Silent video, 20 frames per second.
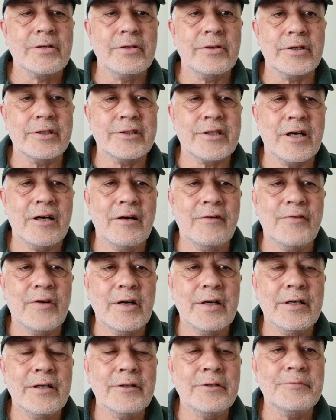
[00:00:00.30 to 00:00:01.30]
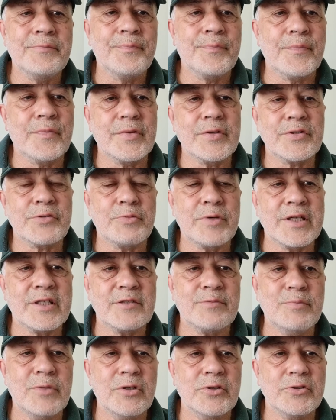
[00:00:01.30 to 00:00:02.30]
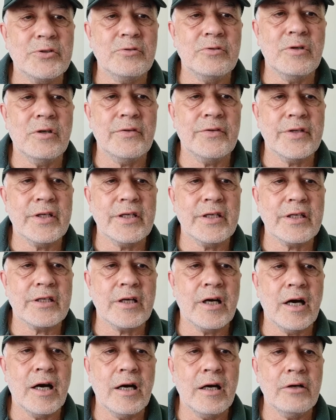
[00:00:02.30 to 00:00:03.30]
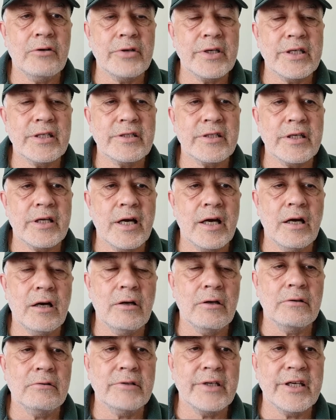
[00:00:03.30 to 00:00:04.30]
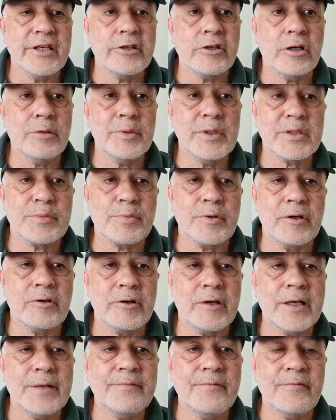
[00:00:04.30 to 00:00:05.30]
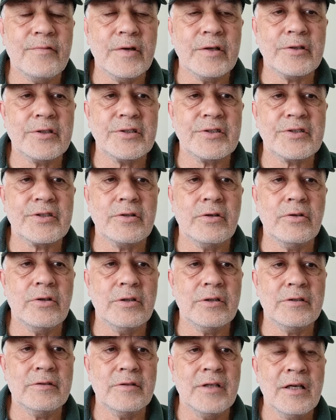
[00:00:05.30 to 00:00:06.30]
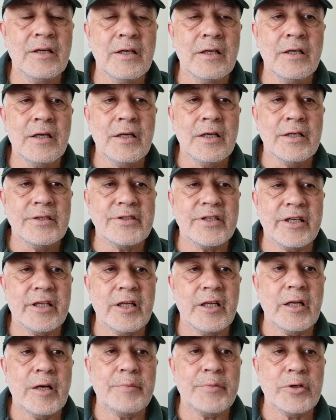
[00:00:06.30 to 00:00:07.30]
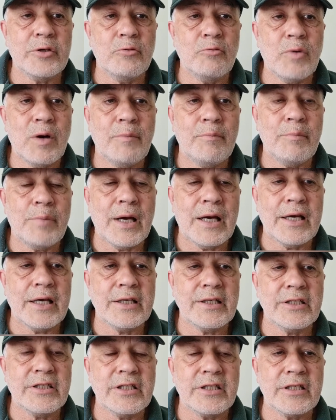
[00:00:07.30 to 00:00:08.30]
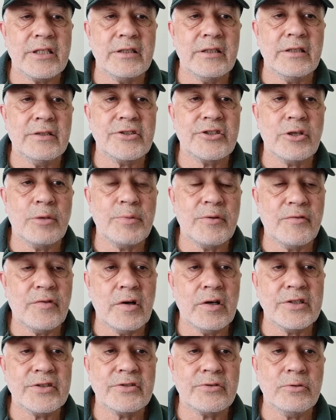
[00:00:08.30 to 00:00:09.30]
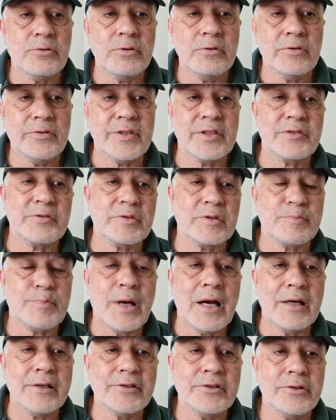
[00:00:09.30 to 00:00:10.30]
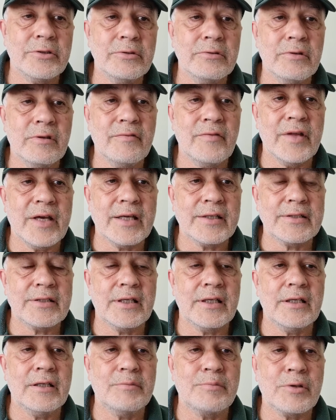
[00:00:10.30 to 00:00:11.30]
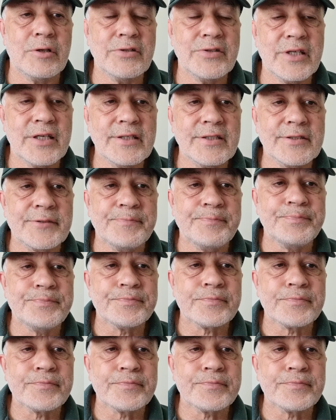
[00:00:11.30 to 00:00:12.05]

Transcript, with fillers: Kia ora taha whānau. This week's module on the Ka Hao ETL e-commerce program focused on setting up your one-page uh, Shopify store, and this was part two of that uh, process.